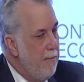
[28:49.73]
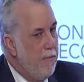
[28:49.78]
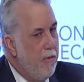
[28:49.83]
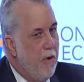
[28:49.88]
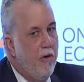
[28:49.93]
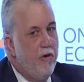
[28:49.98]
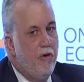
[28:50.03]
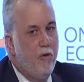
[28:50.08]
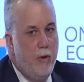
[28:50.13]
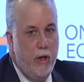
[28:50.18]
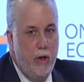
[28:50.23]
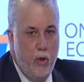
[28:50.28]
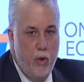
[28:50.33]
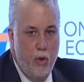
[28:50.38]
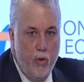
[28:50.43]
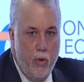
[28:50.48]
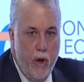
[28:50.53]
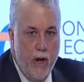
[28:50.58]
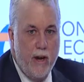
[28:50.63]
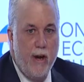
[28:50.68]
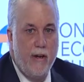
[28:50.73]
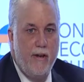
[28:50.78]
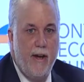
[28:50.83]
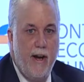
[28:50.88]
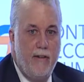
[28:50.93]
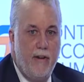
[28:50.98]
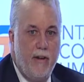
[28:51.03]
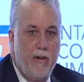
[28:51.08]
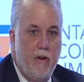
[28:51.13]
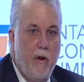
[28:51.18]
because we do
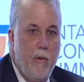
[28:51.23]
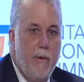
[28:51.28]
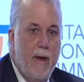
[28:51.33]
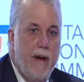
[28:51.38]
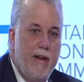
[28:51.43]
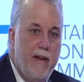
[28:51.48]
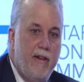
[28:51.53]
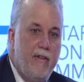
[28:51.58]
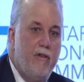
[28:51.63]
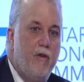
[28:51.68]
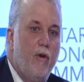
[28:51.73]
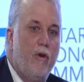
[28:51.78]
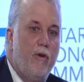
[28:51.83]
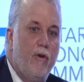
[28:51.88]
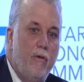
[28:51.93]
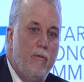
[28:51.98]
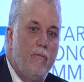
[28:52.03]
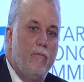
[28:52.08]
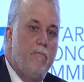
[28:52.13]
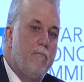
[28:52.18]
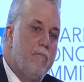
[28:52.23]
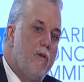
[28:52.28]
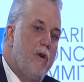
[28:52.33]
recognize that Quebec had certain